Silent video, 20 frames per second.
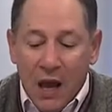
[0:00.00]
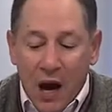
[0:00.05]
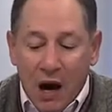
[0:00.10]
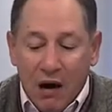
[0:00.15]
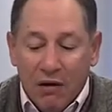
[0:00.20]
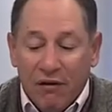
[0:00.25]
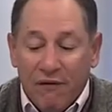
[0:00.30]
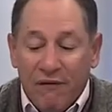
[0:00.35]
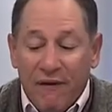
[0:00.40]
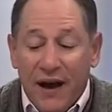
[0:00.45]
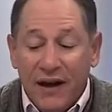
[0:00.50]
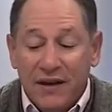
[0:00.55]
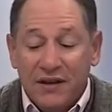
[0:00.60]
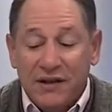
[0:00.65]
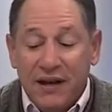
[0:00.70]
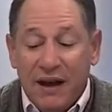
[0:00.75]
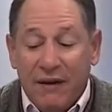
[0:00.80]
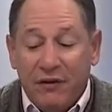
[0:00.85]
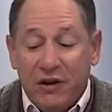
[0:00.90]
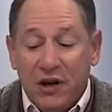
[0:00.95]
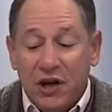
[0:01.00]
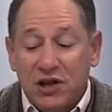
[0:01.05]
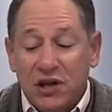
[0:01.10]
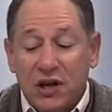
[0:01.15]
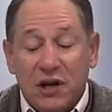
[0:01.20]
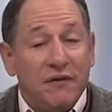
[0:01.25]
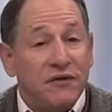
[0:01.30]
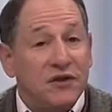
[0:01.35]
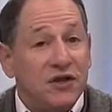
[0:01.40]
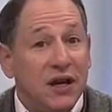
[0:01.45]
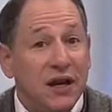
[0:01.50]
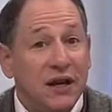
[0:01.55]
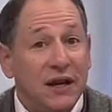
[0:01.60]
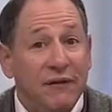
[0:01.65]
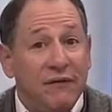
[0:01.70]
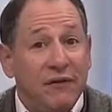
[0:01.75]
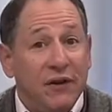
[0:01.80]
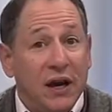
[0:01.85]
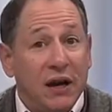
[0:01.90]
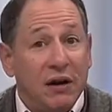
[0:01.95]
A revised definition of
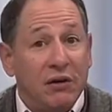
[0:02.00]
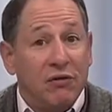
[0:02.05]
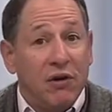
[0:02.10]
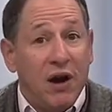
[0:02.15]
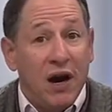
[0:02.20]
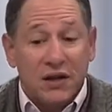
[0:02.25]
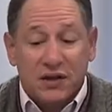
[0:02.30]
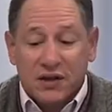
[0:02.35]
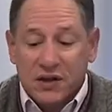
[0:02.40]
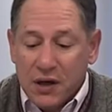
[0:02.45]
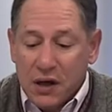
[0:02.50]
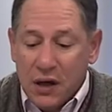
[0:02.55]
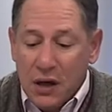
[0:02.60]
significant risk.